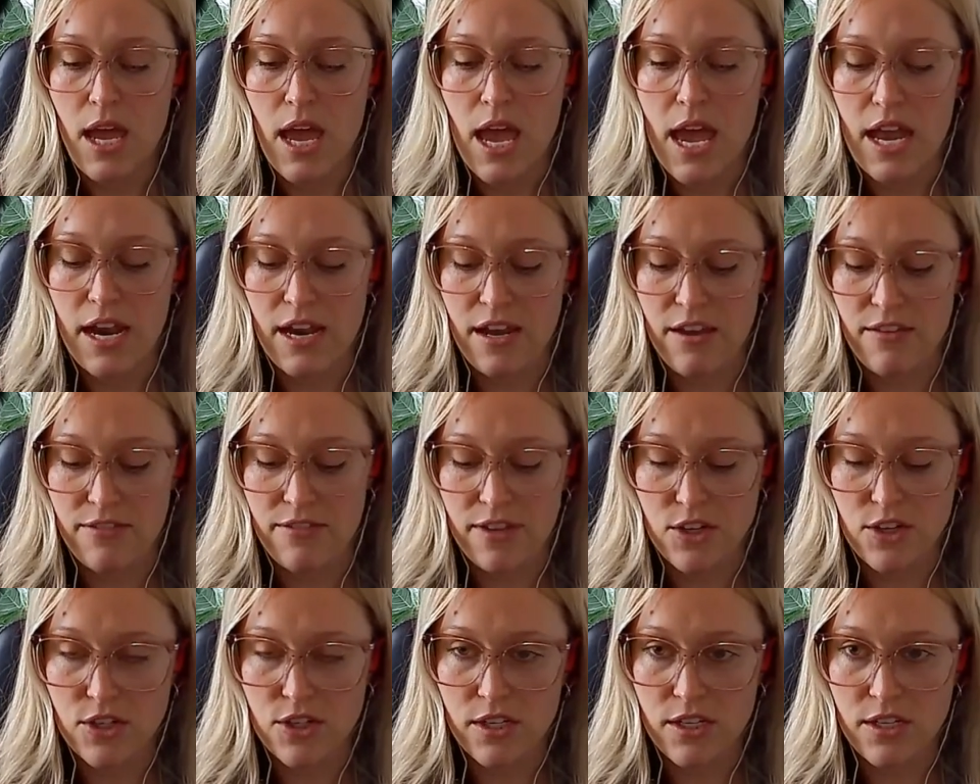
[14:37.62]
And I
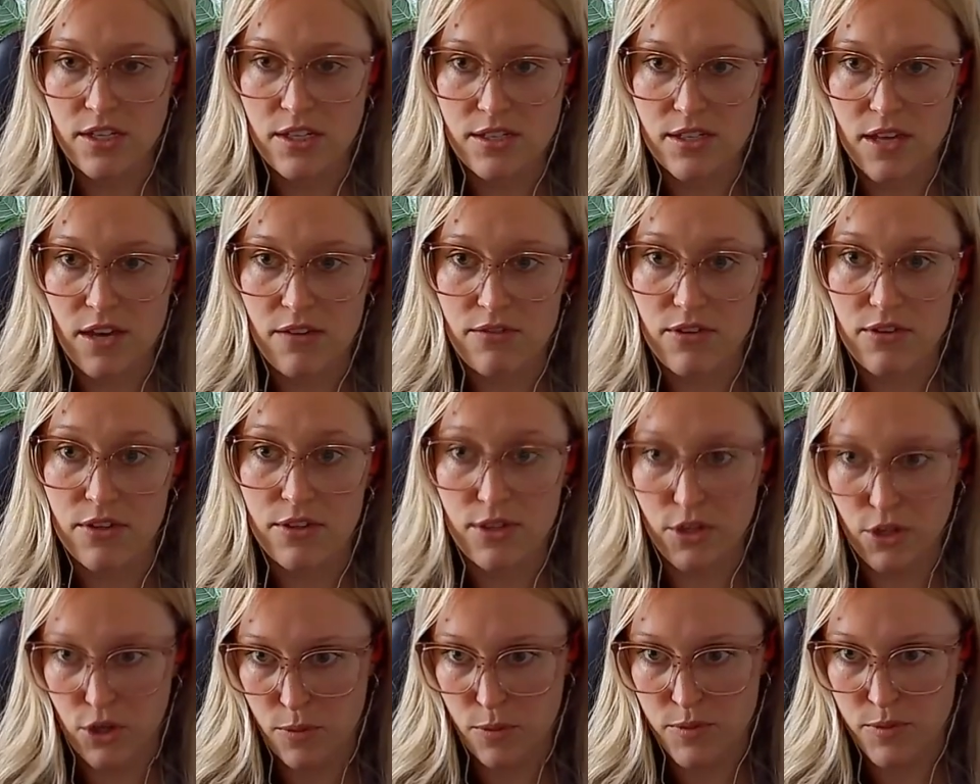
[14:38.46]
eventually
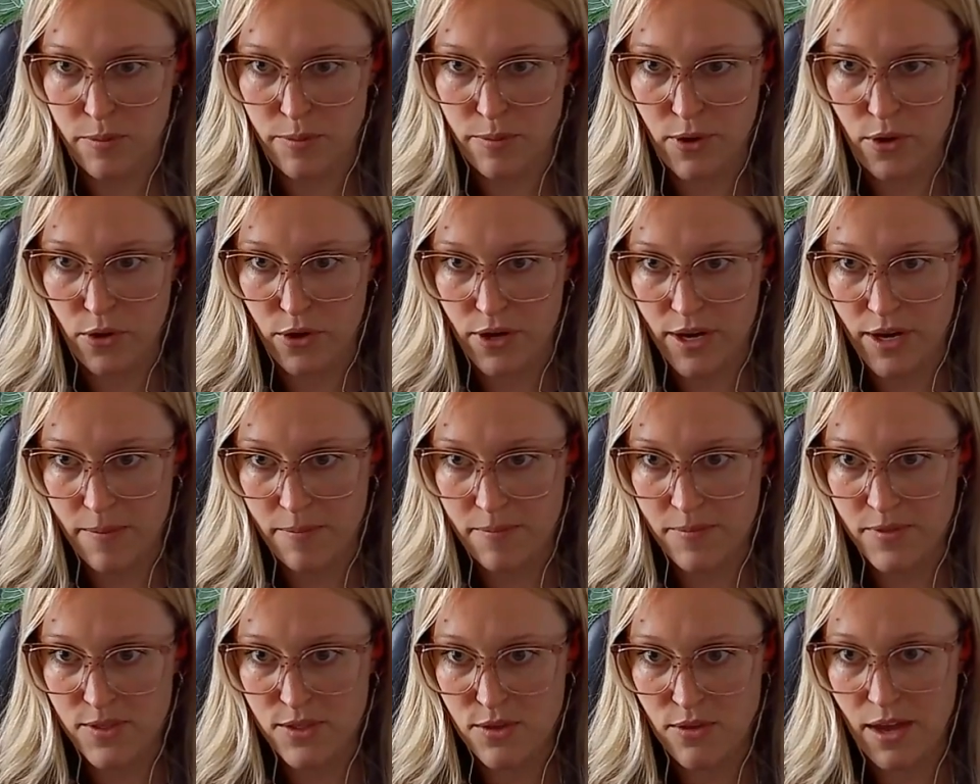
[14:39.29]
discovered the Gupta
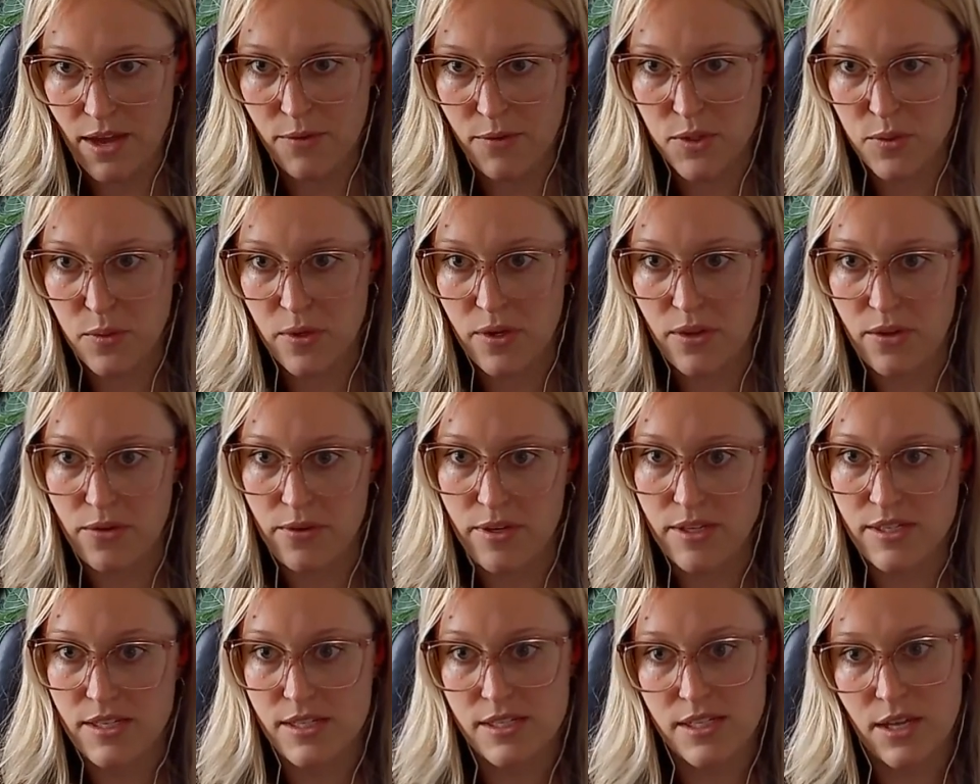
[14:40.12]
program. So that was one of the
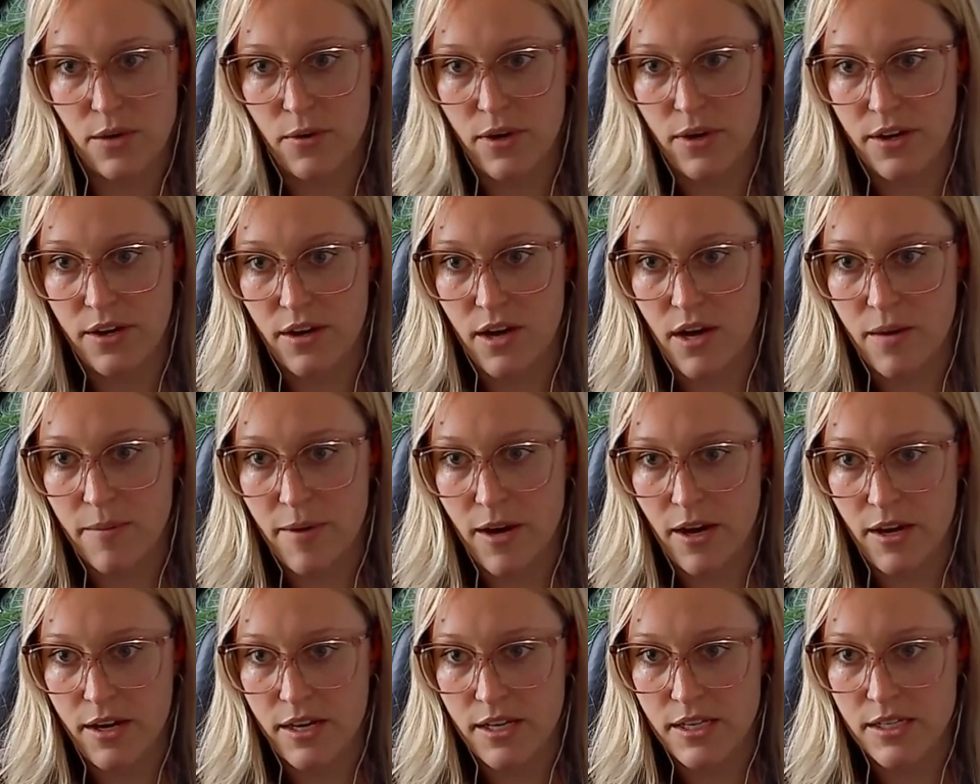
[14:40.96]
reasons I wanted to come on